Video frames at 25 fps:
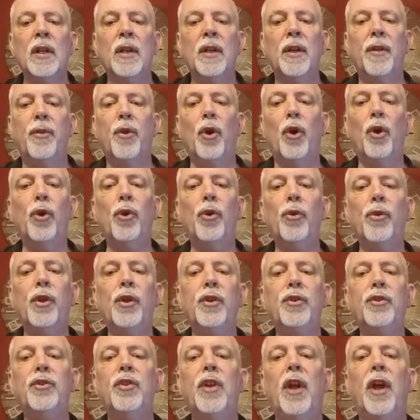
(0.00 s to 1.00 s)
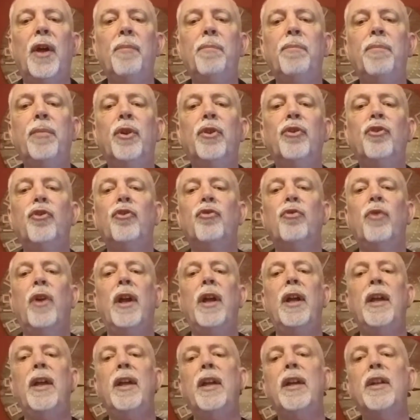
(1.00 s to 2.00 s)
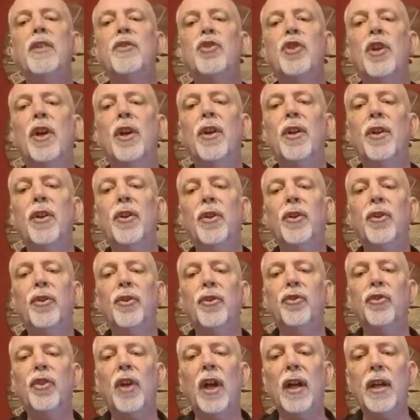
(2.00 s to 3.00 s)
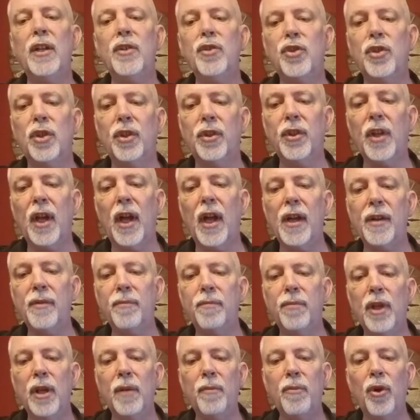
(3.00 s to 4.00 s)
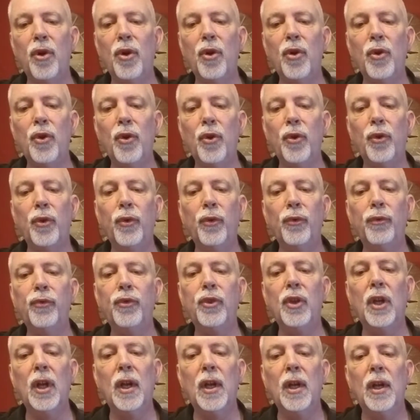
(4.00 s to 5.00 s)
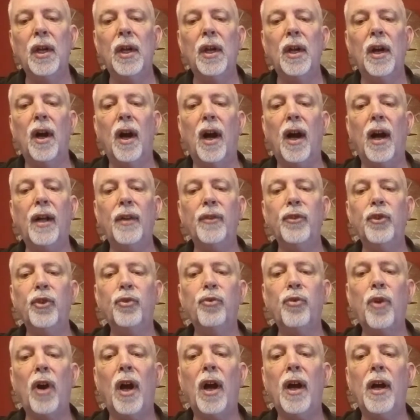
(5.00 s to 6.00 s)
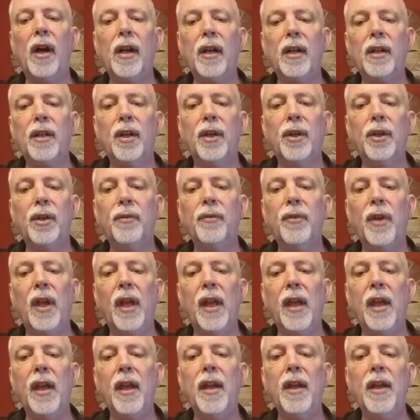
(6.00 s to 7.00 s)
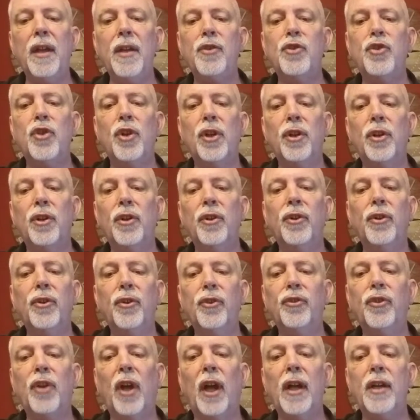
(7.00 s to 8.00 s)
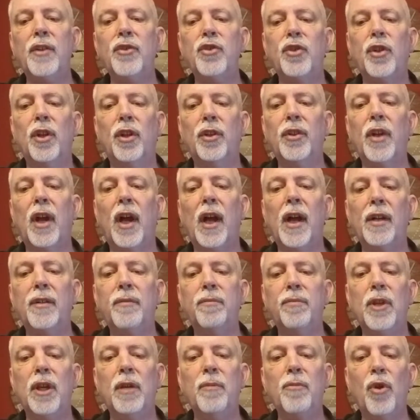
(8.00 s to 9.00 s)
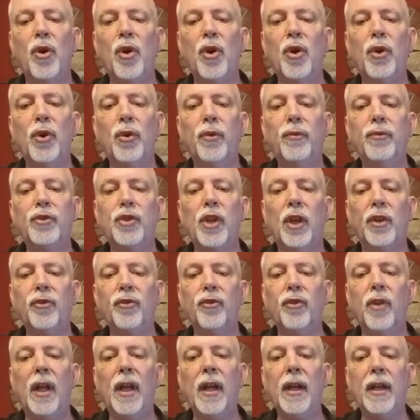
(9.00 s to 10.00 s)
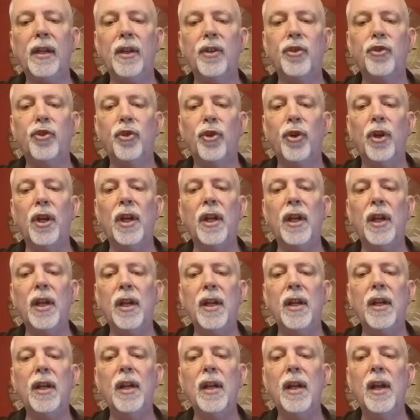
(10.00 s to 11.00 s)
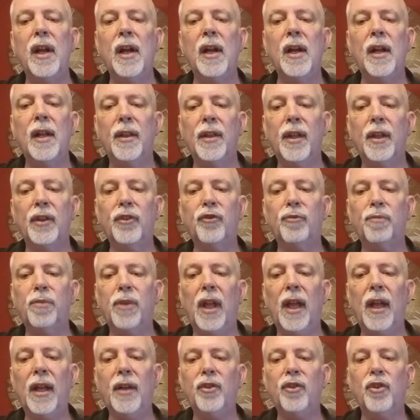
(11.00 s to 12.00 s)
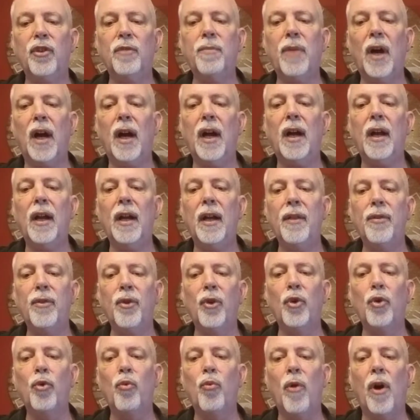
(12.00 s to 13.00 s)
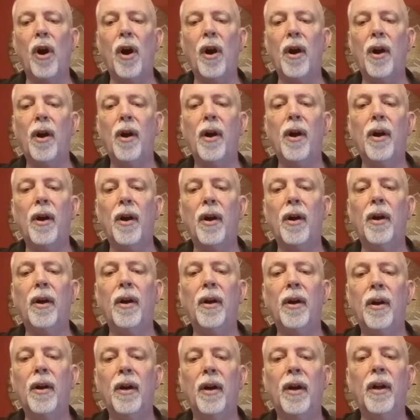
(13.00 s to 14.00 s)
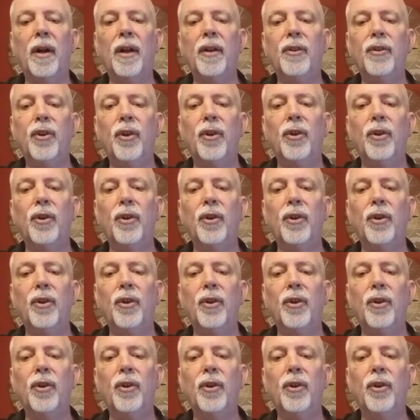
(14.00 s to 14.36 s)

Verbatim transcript: Though the tempest rages, I shall not be moved. On the rock of ages I shall not be moved, just like a tree that's planted by the waters.